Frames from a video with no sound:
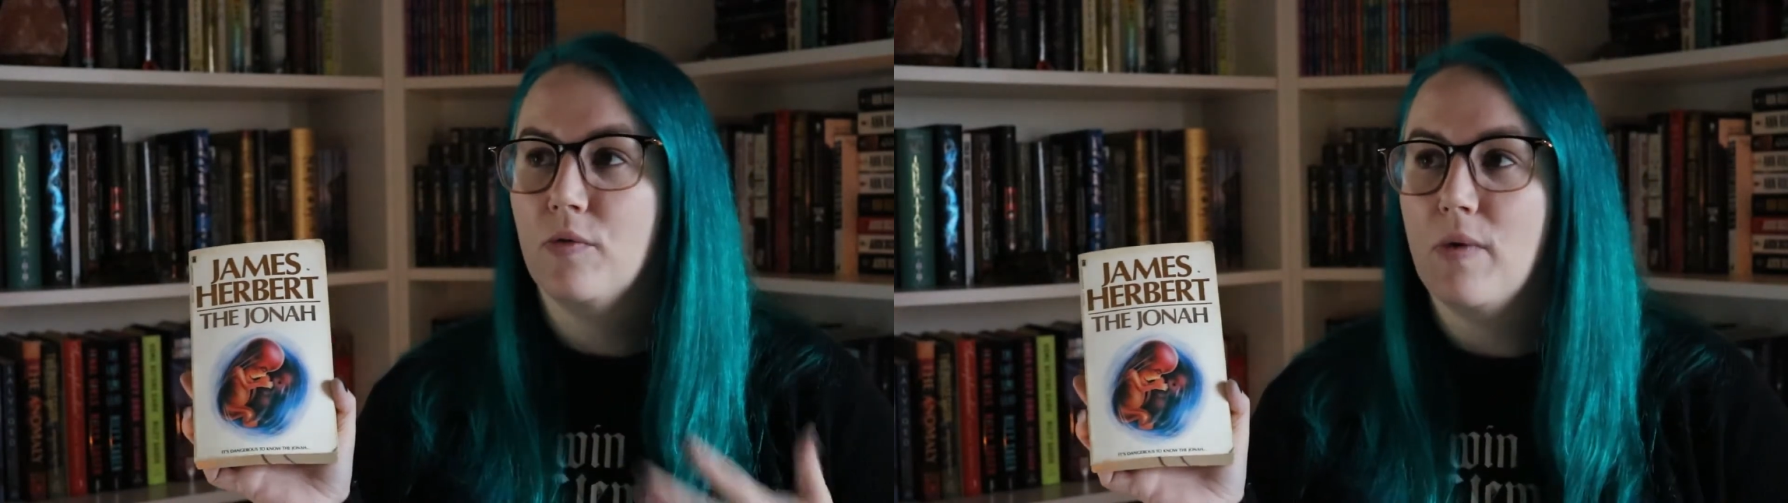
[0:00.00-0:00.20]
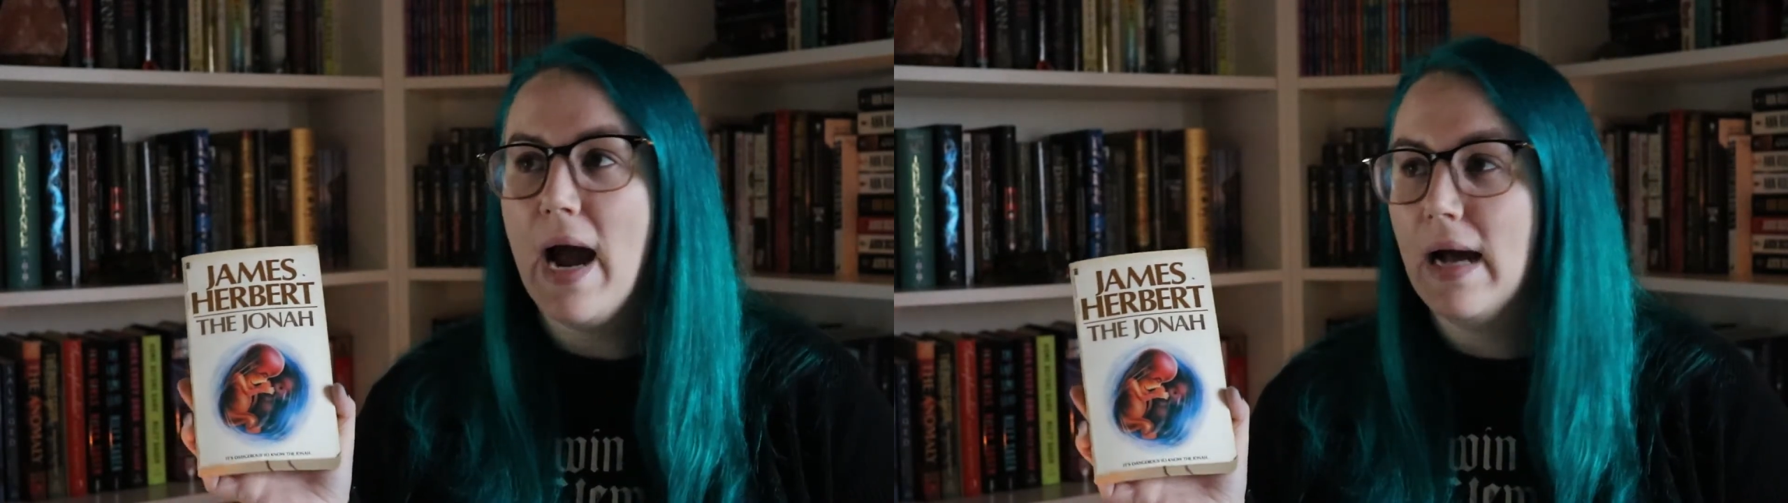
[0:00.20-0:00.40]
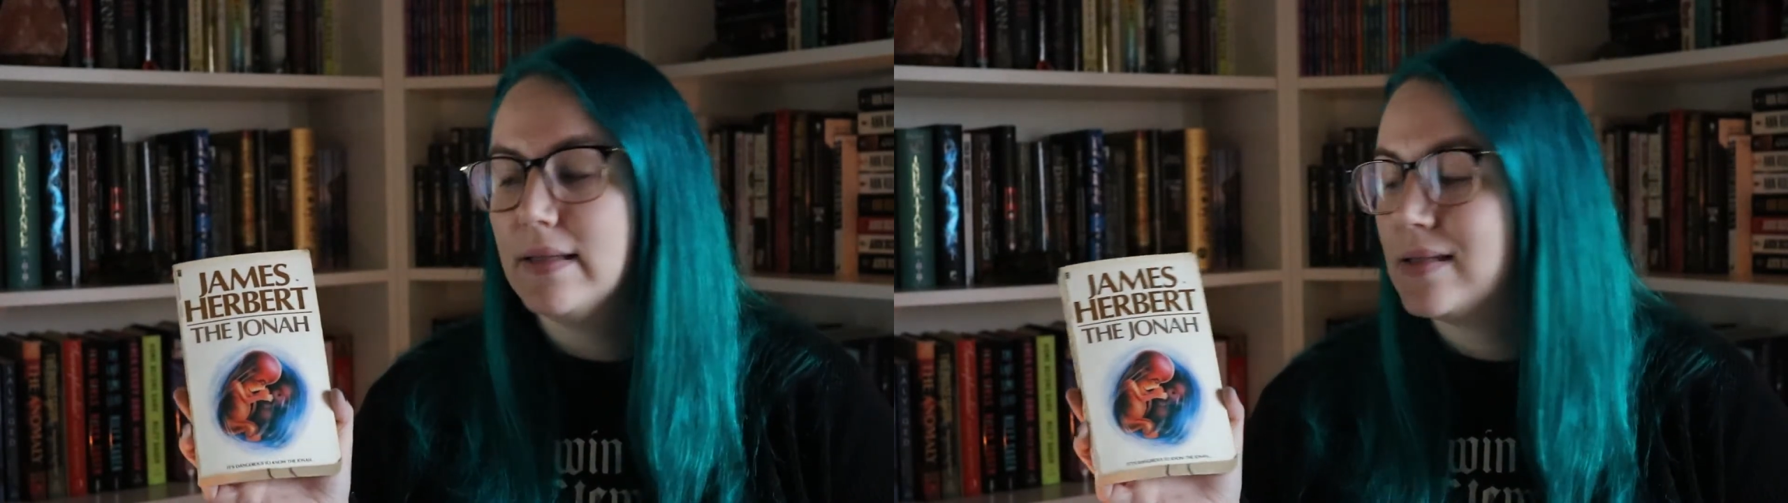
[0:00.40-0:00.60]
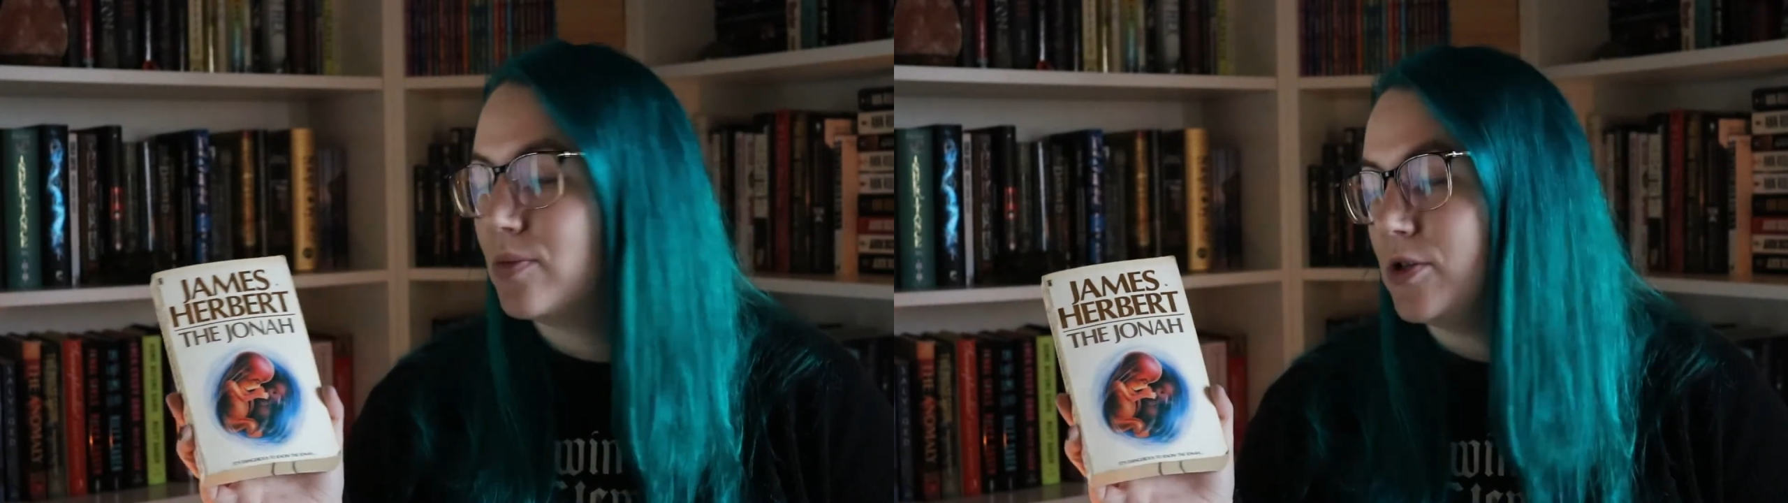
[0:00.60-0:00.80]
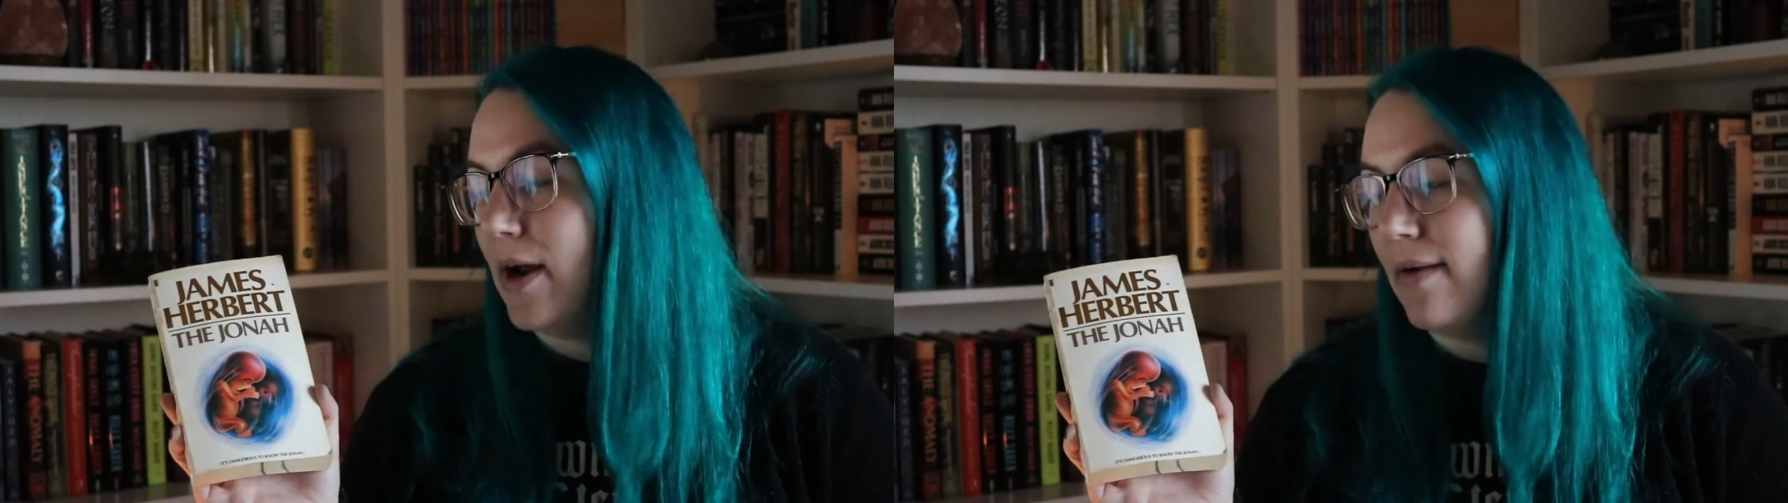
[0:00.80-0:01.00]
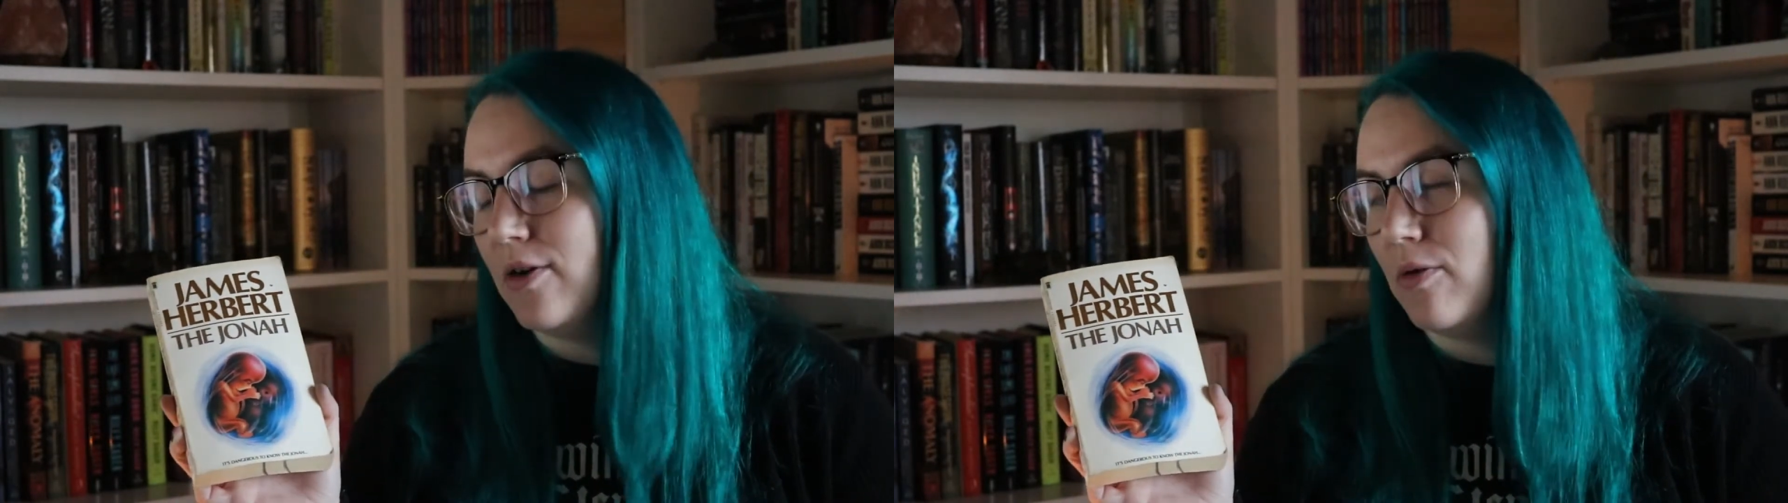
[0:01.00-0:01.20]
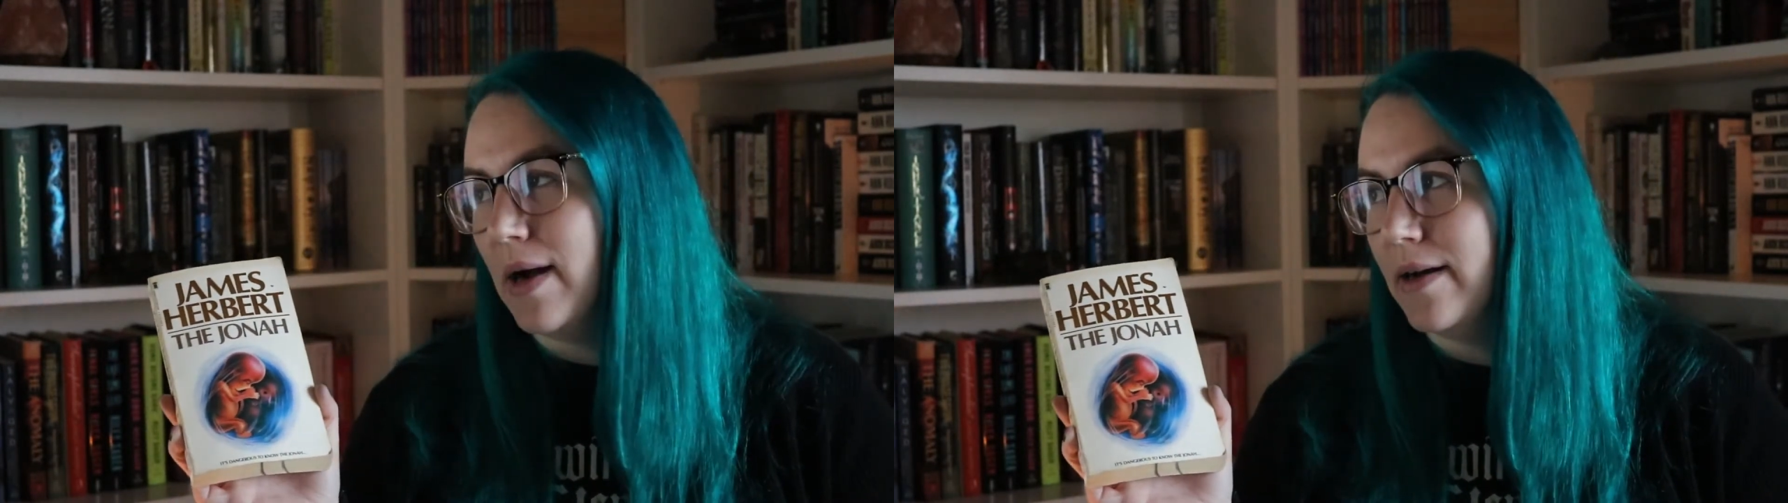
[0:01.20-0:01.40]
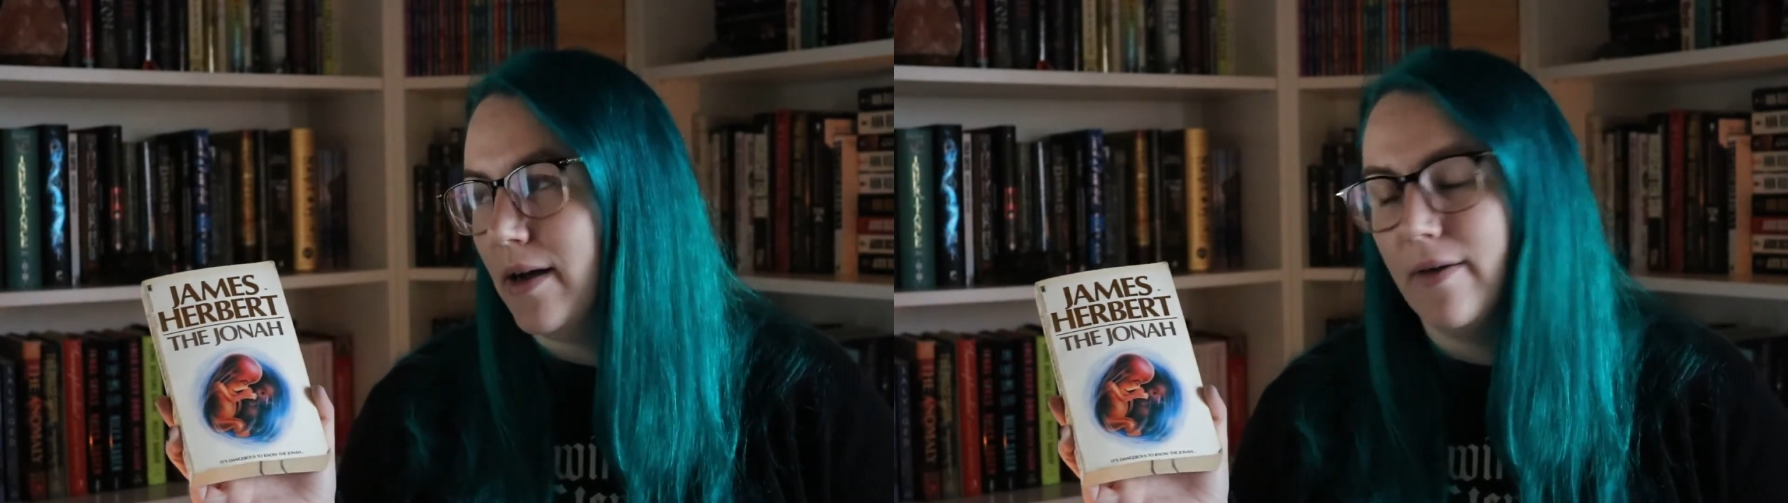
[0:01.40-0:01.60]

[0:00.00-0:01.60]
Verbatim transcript: Rats, which I have not read.